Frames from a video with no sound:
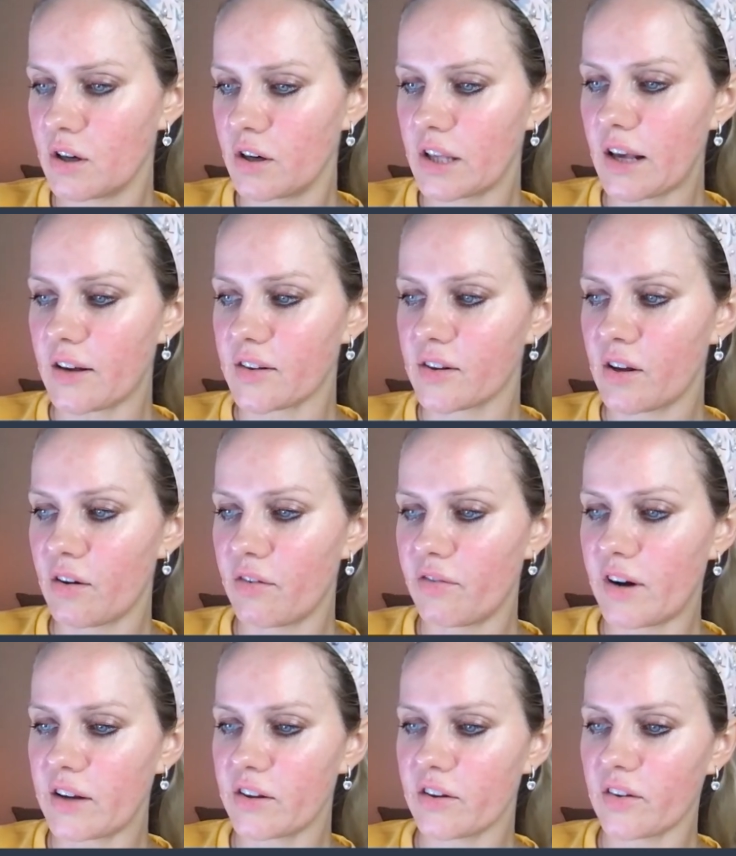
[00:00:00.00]
Yes,
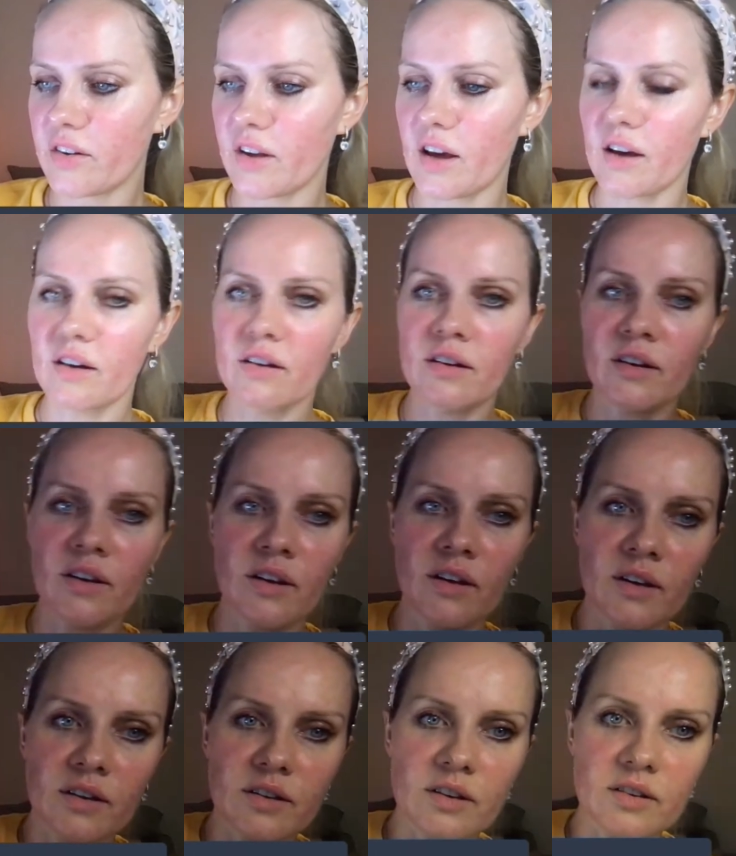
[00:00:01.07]
Father's Day.
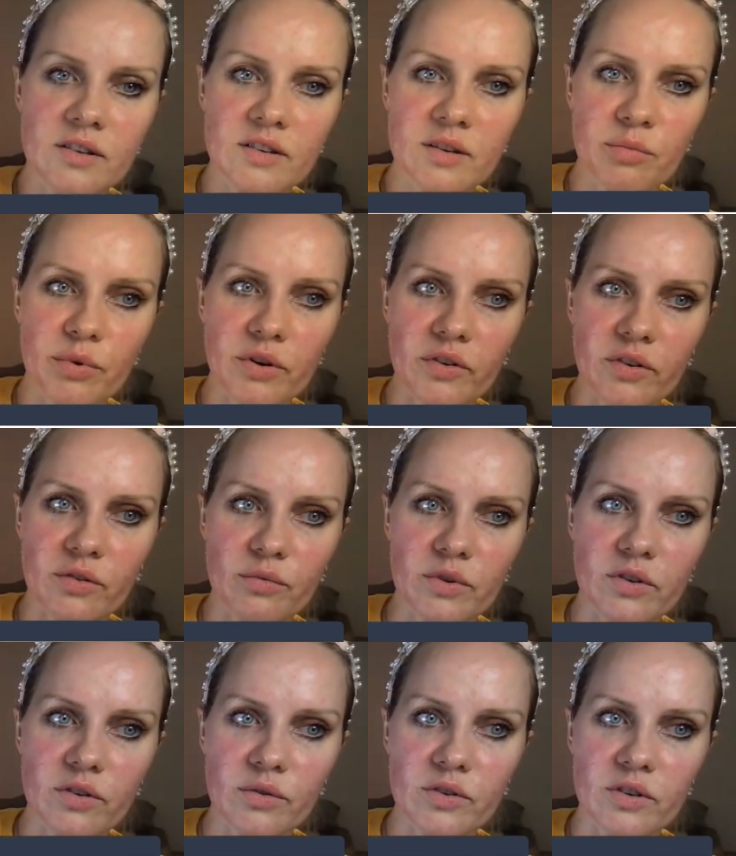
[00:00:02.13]
This is the person
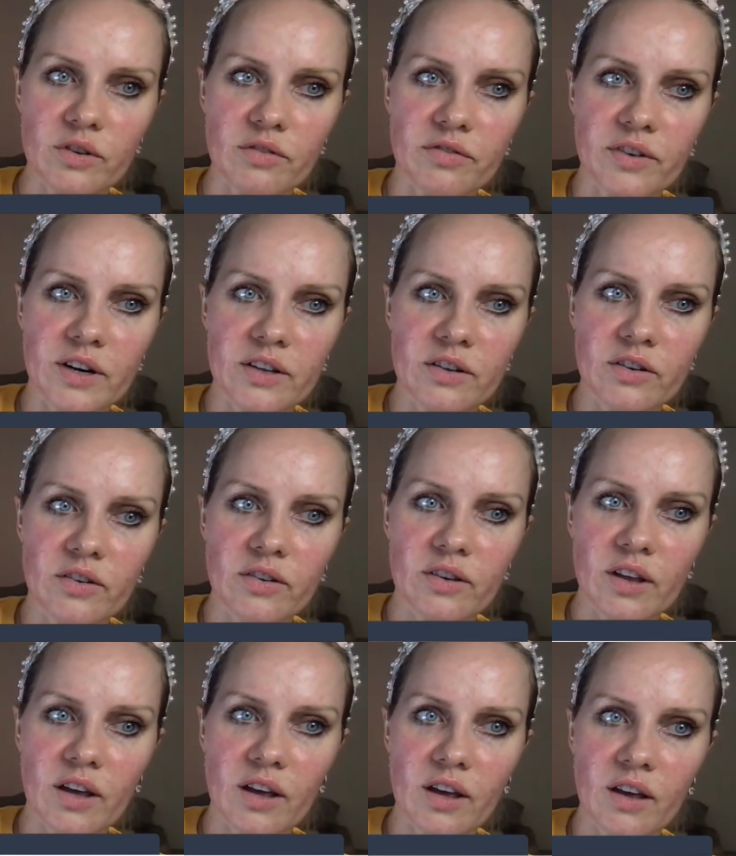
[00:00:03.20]
was using Father's
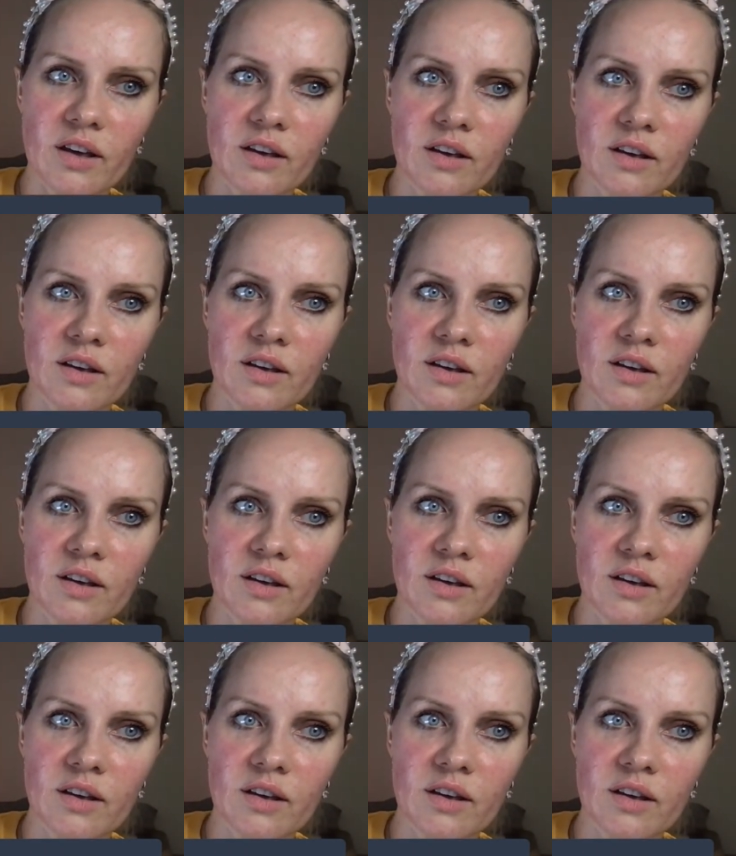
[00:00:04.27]
Day.